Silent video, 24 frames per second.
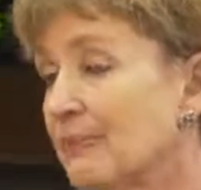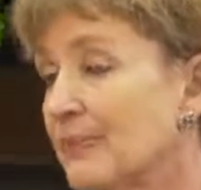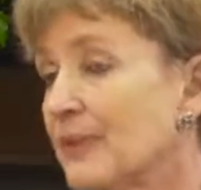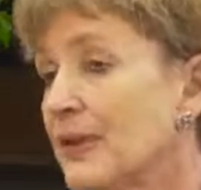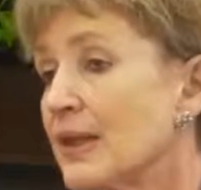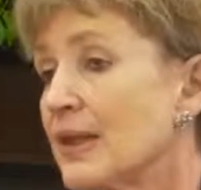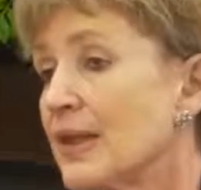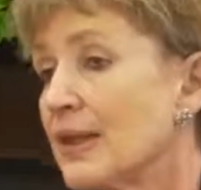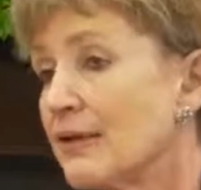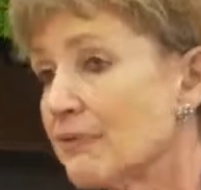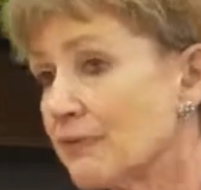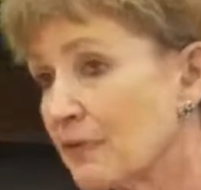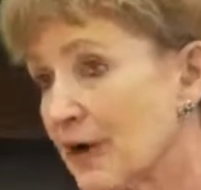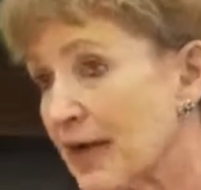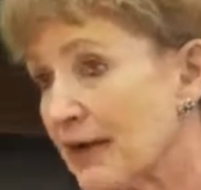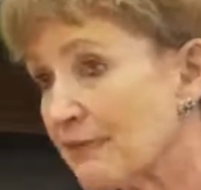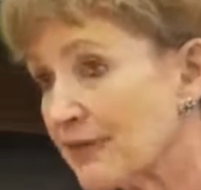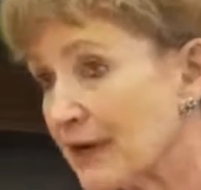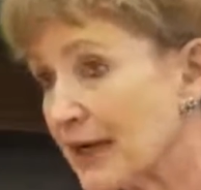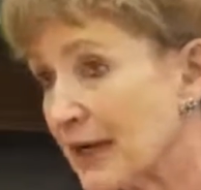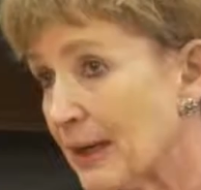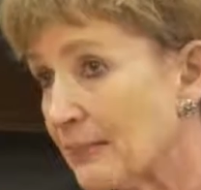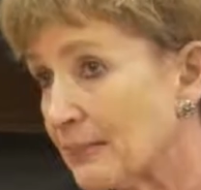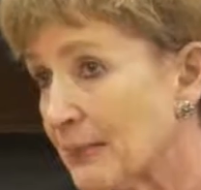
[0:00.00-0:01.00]
If we have a
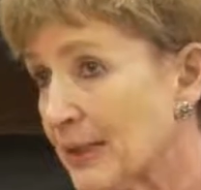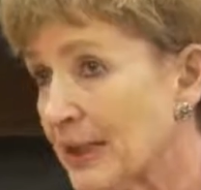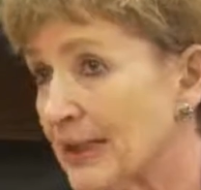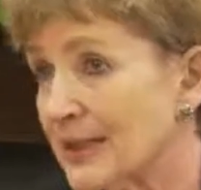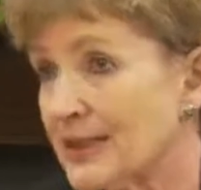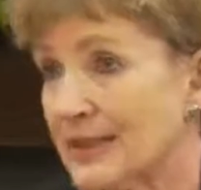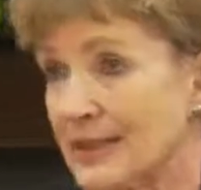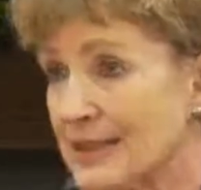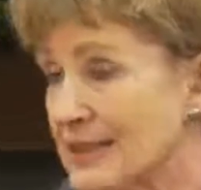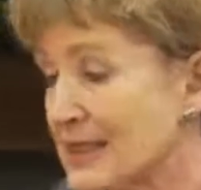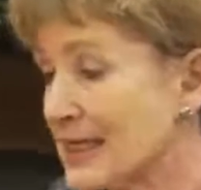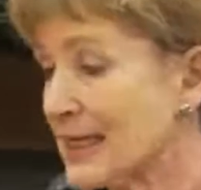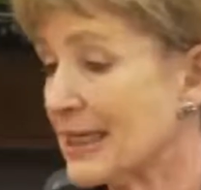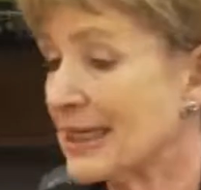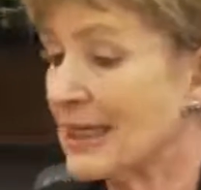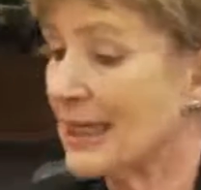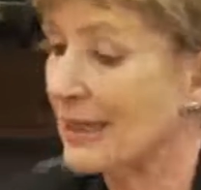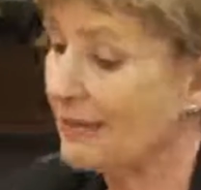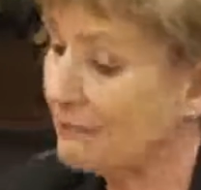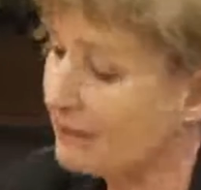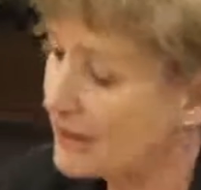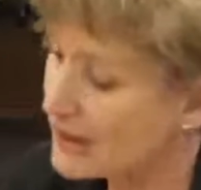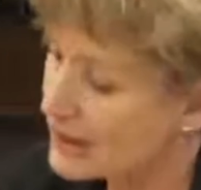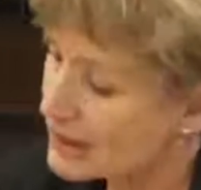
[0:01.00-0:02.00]
company that's going to
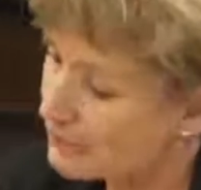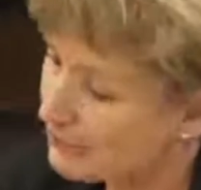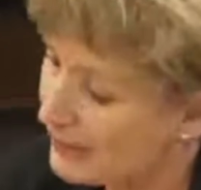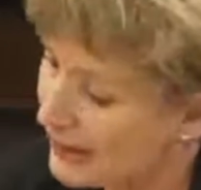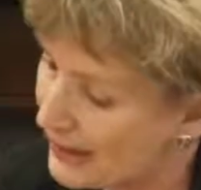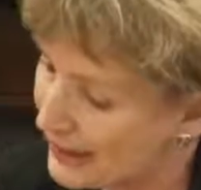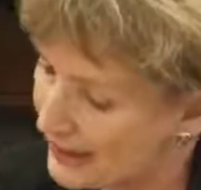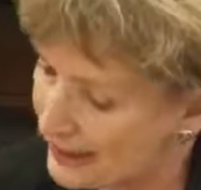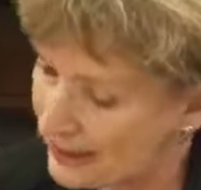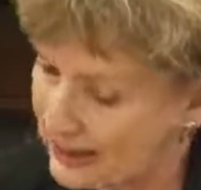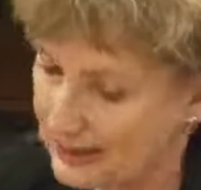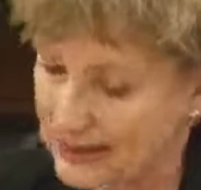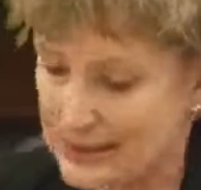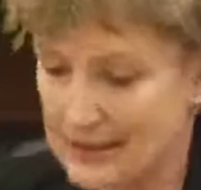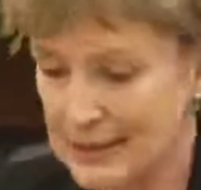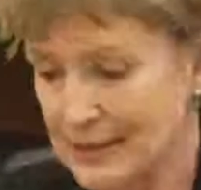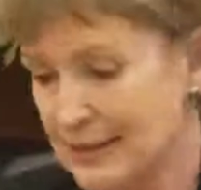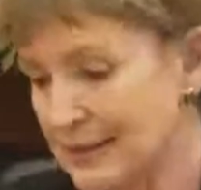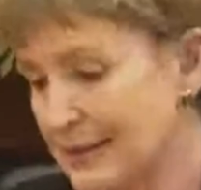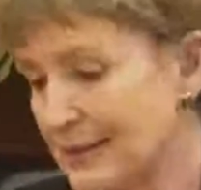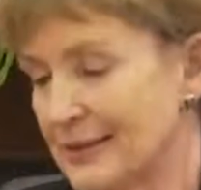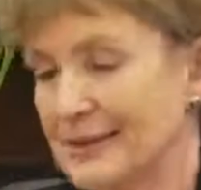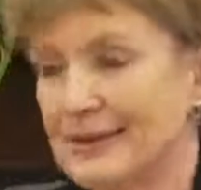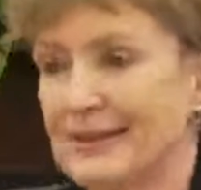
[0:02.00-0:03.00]
have to spend
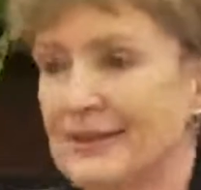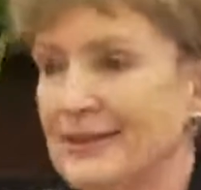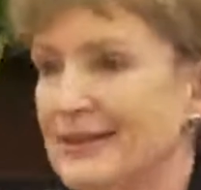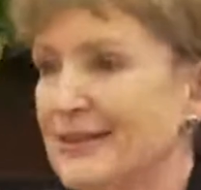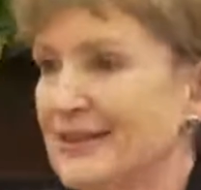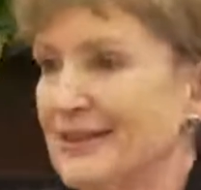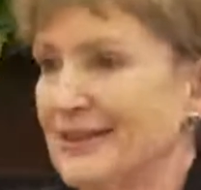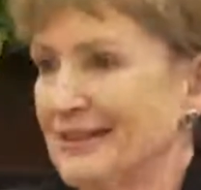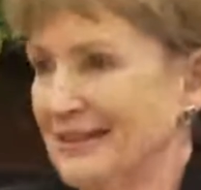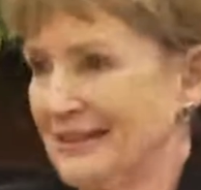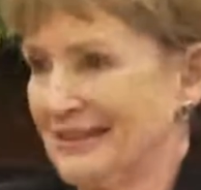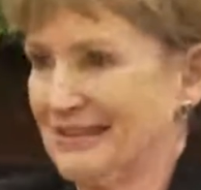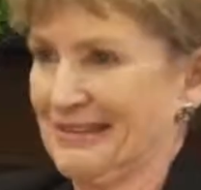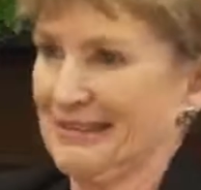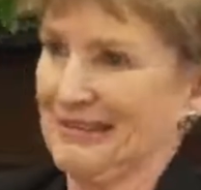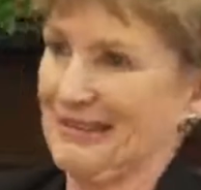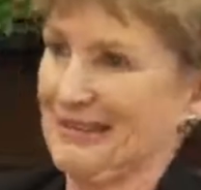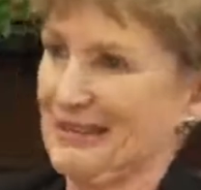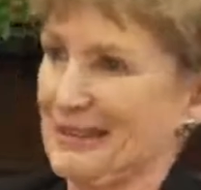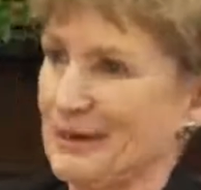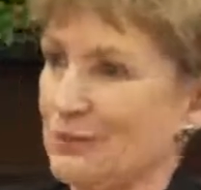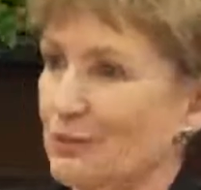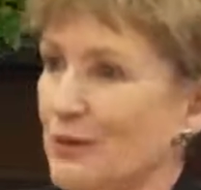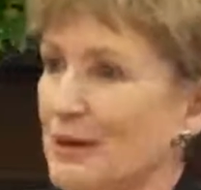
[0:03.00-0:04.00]

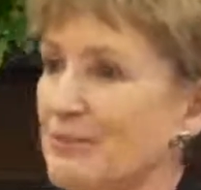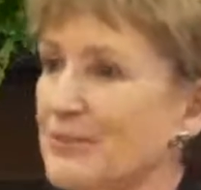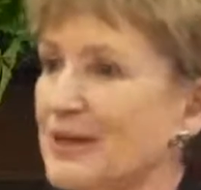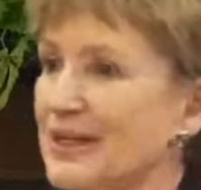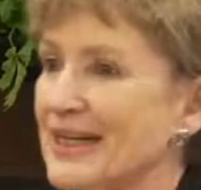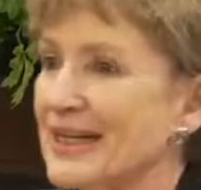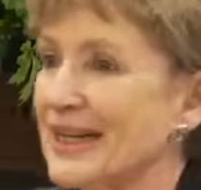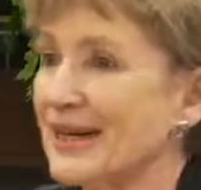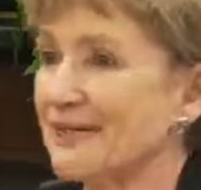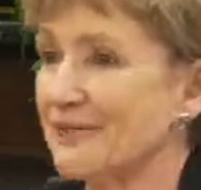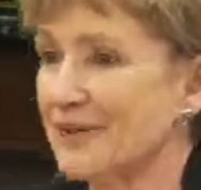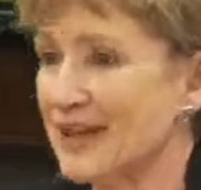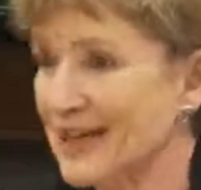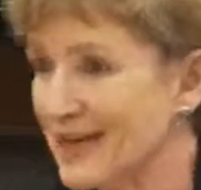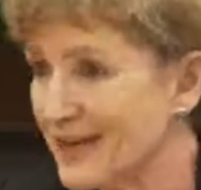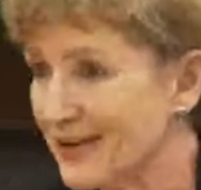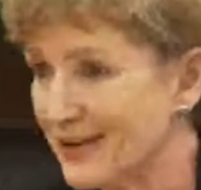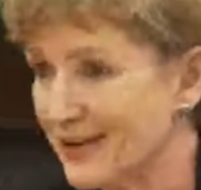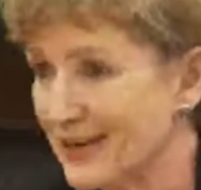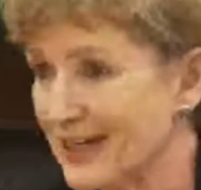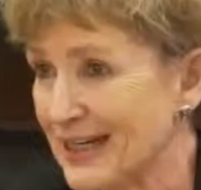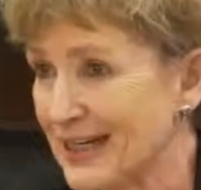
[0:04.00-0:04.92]
$3 million every year in